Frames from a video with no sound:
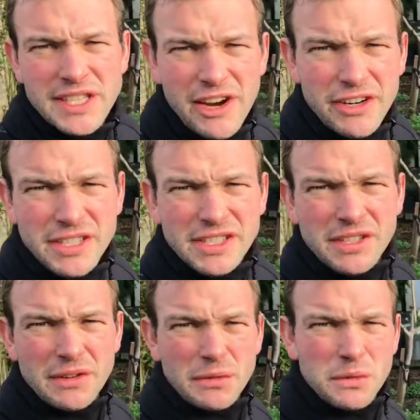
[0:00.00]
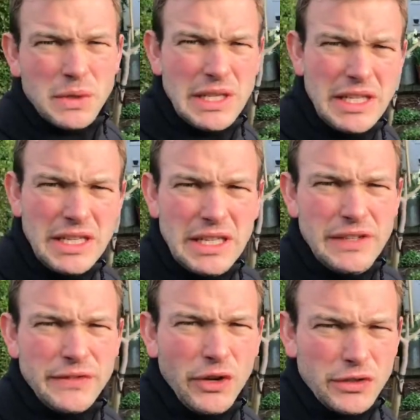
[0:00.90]
terrace,
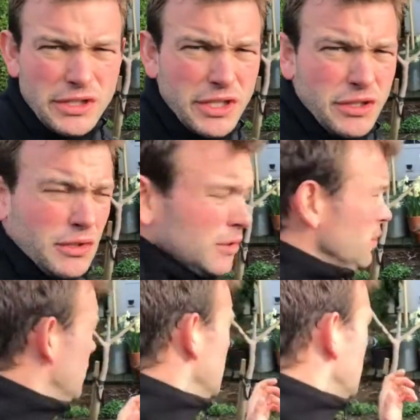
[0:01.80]
we've got to